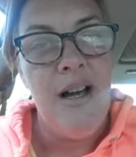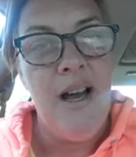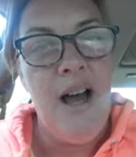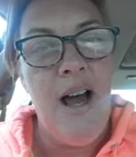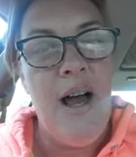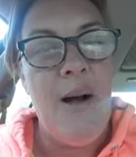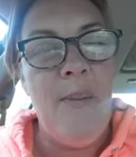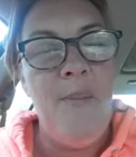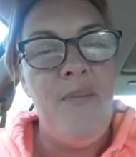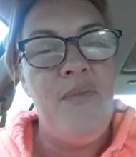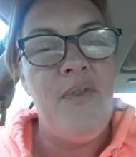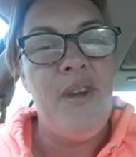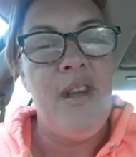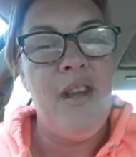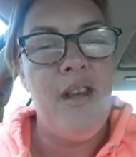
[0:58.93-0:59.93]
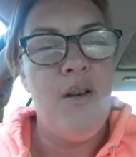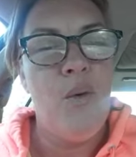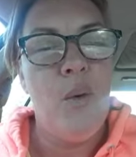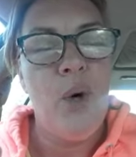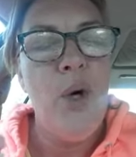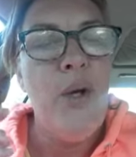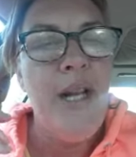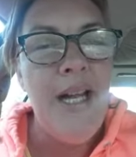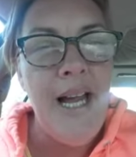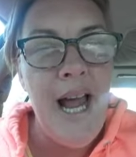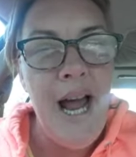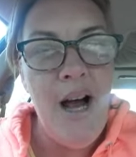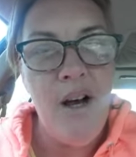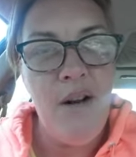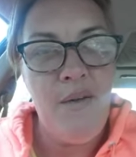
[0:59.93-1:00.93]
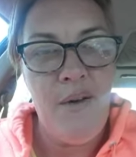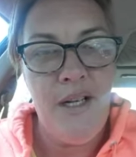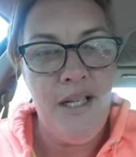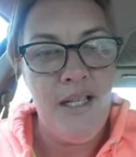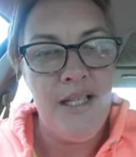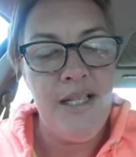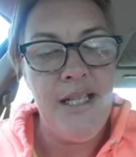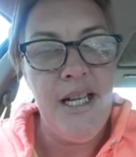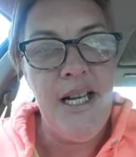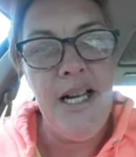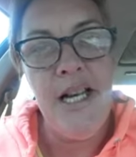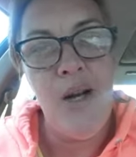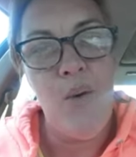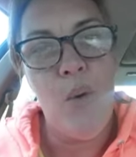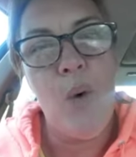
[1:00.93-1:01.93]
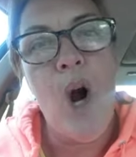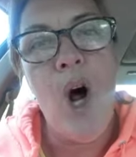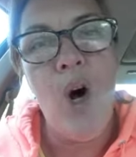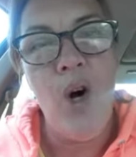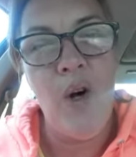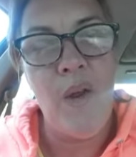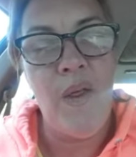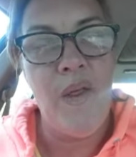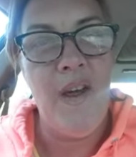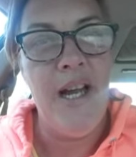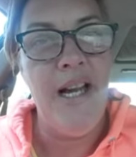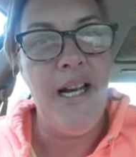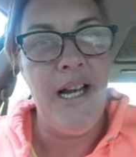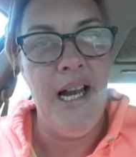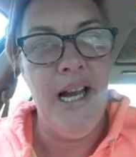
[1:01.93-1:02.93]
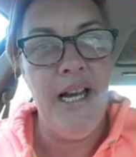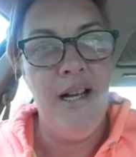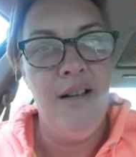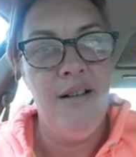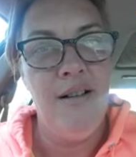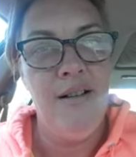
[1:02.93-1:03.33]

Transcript: um, rooting out of us any wrong thinking.